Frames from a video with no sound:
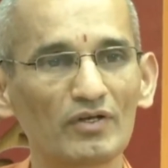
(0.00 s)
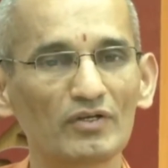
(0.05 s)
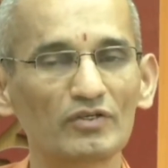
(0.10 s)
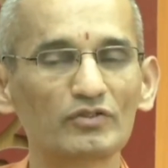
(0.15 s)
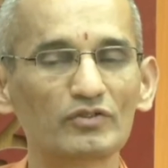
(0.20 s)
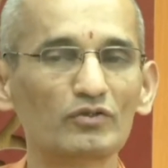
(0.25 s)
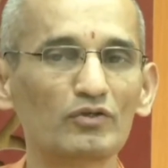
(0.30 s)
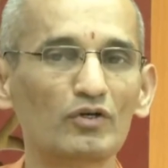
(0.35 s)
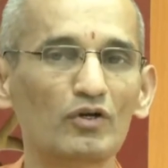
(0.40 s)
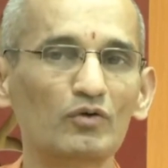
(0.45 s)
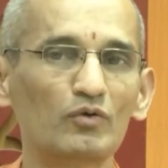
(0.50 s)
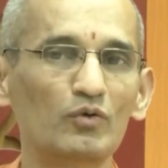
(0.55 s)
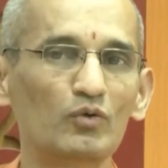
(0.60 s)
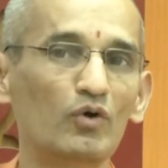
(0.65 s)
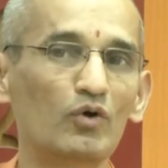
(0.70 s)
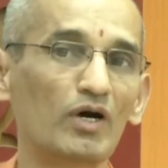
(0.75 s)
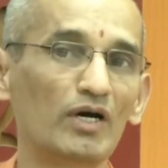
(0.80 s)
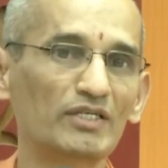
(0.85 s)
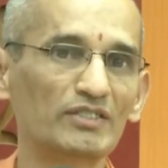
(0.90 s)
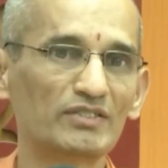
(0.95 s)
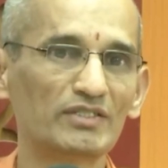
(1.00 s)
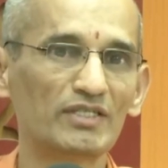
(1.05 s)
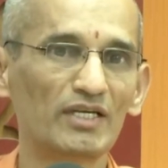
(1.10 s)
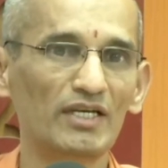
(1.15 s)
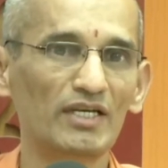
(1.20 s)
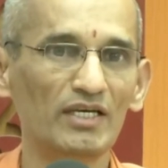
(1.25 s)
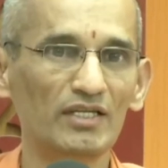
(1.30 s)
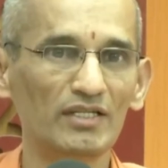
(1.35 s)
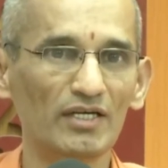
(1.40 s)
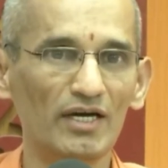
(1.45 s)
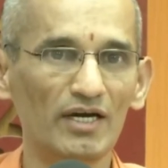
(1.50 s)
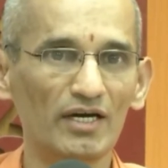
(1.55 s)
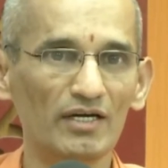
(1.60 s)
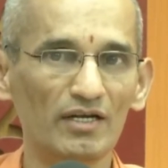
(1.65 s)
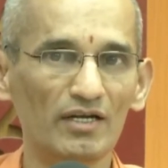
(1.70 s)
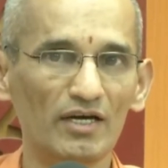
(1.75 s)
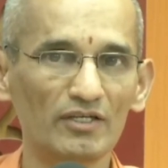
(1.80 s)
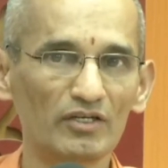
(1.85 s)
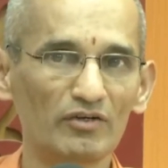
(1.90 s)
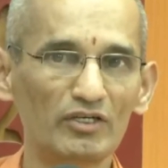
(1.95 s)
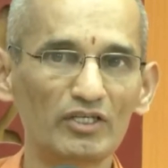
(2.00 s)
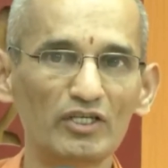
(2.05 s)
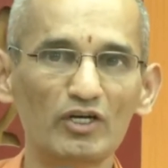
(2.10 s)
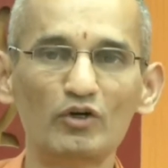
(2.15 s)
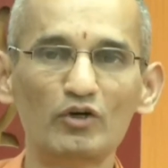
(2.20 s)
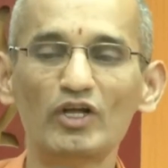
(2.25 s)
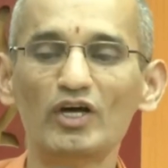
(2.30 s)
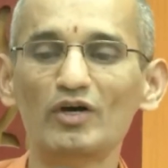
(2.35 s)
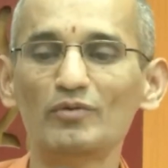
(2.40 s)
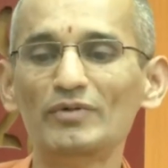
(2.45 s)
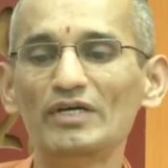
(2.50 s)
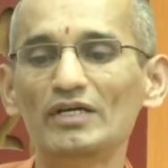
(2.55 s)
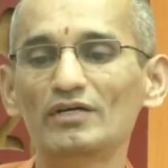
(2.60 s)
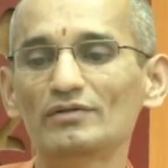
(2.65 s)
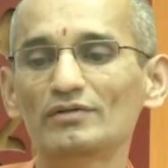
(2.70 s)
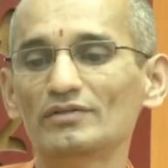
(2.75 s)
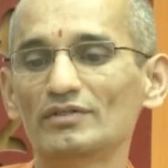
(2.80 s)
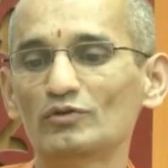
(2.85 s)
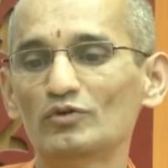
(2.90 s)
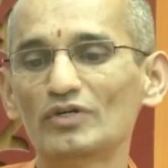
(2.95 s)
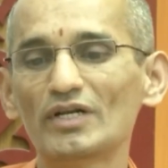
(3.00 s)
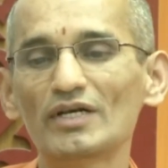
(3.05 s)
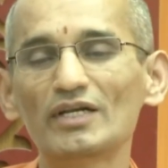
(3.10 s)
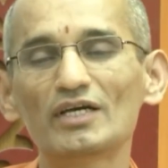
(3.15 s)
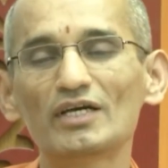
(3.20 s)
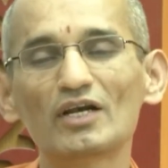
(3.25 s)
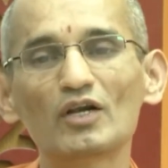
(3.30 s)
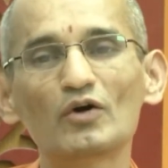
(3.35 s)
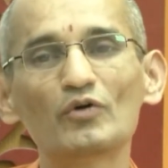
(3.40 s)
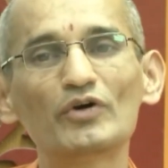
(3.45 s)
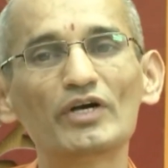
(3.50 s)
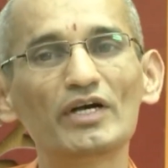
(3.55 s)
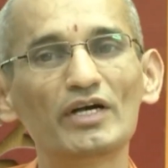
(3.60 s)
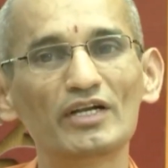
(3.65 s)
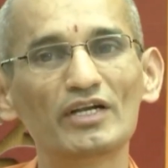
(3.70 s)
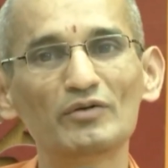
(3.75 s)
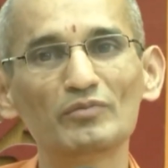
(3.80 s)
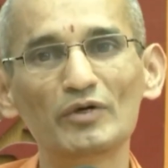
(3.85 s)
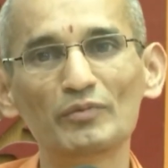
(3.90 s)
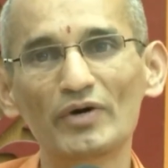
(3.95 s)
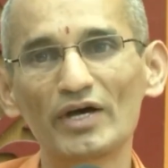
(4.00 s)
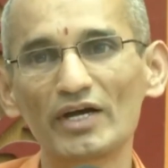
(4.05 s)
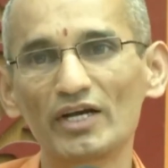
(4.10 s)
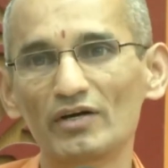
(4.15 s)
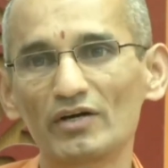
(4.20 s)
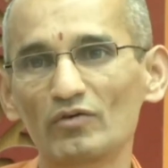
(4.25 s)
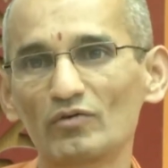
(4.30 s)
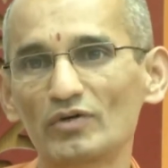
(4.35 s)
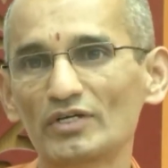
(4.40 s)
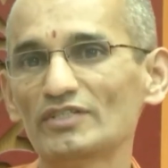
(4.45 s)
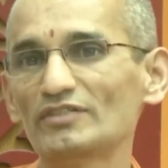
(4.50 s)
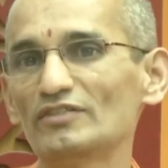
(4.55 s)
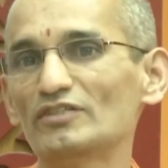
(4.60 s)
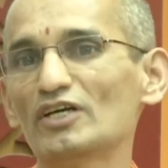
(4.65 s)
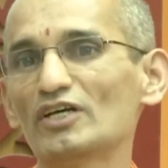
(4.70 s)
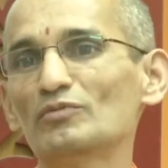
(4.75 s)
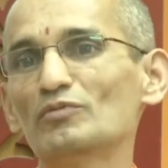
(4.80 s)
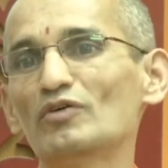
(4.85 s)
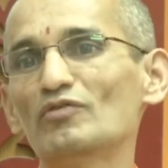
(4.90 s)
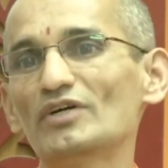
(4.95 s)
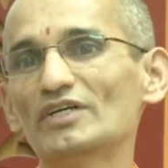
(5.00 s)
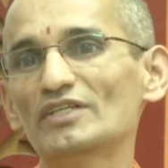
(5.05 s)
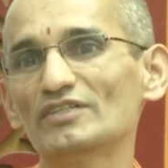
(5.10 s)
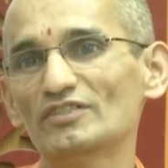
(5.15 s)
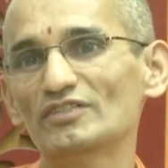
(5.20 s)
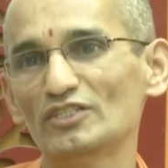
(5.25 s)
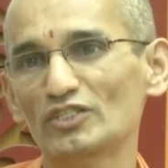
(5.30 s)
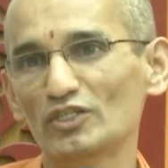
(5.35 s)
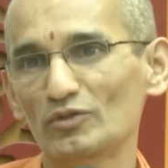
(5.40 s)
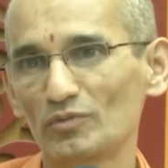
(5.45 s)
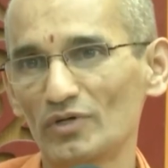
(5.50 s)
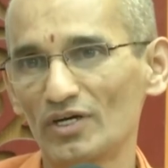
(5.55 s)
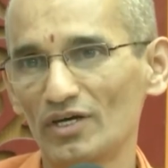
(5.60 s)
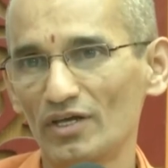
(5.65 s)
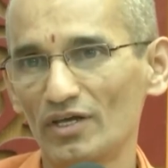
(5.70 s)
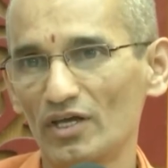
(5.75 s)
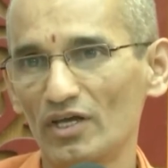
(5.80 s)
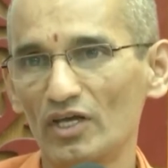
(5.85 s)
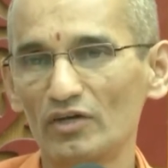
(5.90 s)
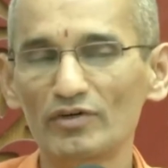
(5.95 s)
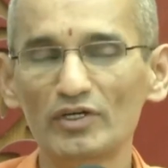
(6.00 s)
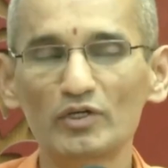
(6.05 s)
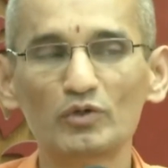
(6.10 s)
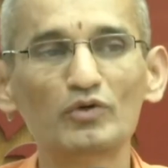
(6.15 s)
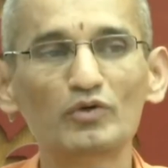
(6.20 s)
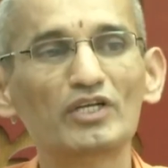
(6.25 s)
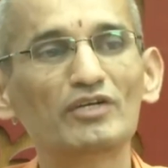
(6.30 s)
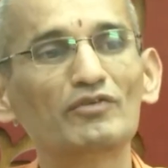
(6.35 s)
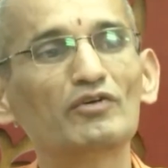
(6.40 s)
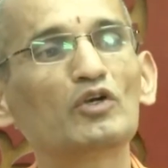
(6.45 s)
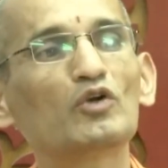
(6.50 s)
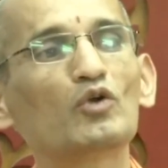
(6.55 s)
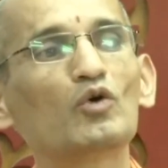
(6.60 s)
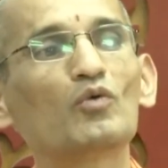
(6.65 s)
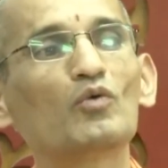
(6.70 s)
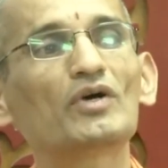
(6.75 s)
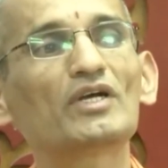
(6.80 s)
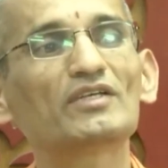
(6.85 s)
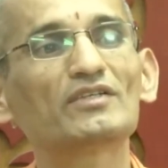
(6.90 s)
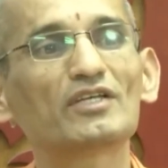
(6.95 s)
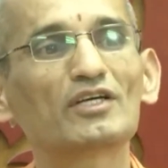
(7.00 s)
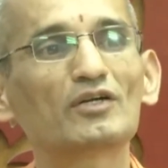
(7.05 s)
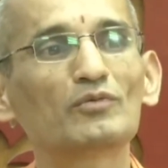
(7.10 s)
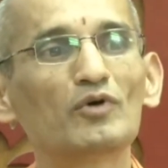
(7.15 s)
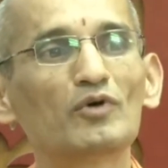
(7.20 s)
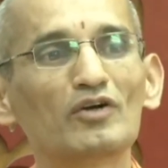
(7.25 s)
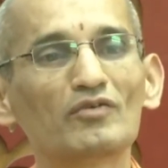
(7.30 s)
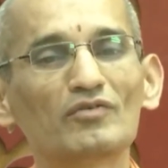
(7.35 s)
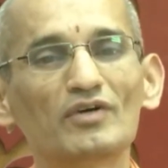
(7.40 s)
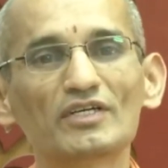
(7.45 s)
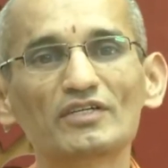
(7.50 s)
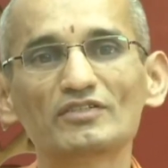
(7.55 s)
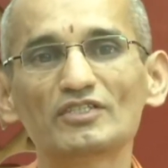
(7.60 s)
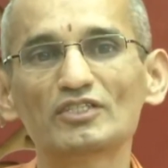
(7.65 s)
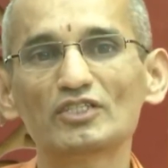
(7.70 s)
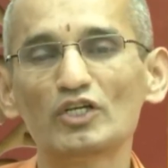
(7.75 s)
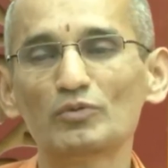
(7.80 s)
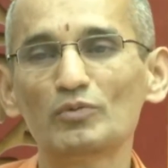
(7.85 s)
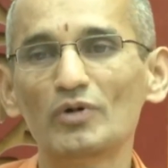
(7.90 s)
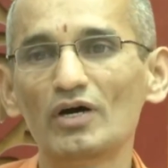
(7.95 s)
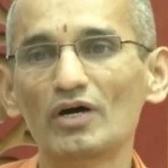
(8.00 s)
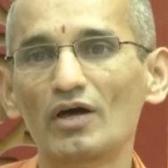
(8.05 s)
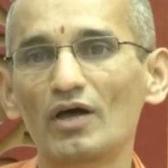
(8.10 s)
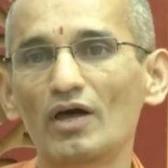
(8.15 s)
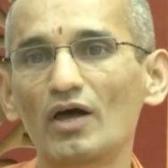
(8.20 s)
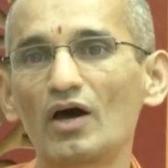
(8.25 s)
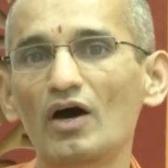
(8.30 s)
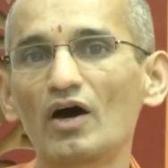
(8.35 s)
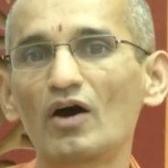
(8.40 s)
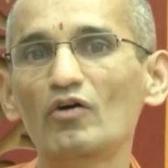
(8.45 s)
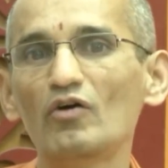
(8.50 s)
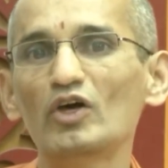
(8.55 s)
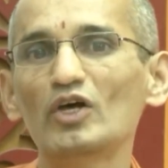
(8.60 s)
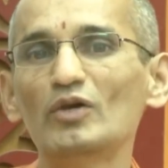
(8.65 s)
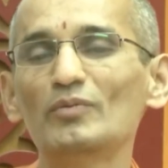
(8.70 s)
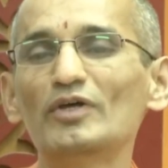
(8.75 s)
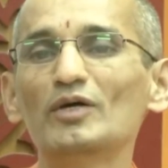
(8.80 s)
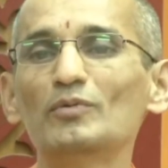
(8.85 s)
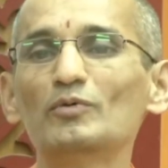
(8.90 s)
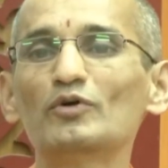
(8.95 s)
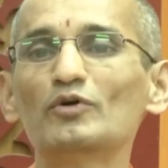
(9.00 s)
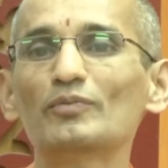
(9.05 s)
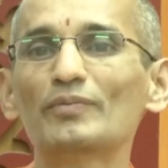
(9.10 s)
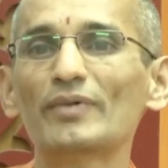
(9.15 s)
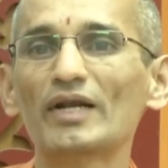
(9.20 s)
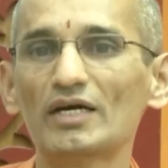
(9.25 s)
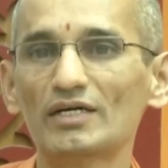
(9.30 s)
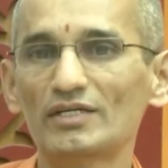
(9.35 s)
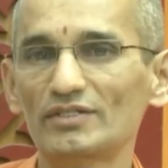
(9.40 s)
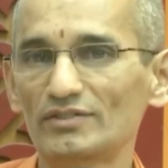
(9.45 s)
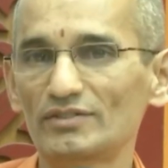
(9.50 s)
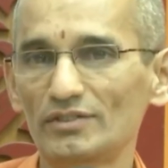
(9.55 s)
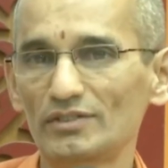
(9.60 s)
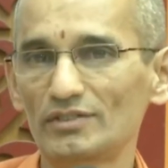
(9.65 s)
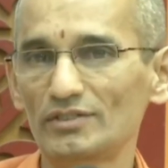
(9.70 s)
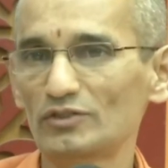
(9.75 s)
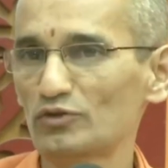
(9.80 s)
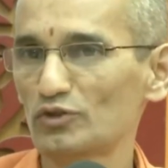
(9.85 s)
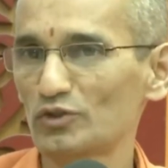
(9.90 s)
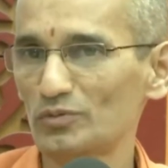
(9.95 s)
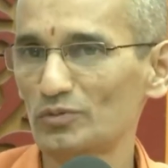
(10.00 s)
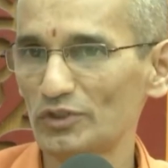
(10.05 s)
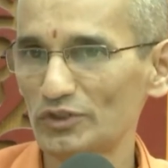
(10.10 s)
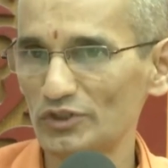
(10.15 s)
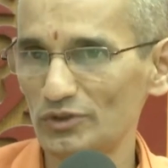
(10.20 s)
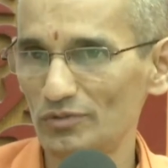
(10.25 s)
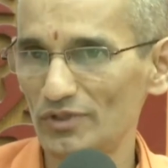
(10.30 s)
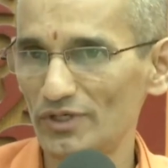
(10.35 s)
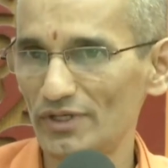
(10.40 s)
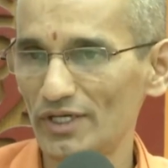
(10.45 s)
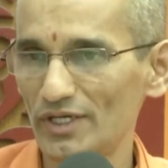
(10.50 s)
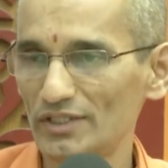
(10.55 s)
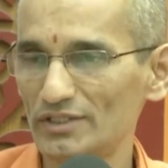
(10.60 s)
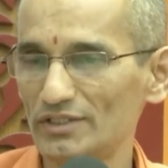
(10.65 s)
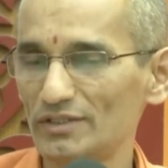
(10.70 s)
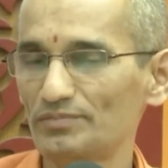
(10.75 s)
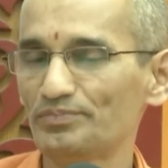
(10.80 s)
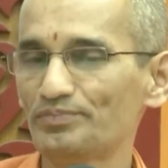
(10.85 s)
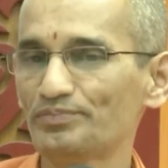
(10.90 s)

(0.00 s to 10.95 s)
So now Guha is telling that, otherwise I would have been totally clouded in my mind. What is dharma, what is adharma? If I don't even know what is dharma and what is adharma, how I will be able to practice it? It's not possible, right?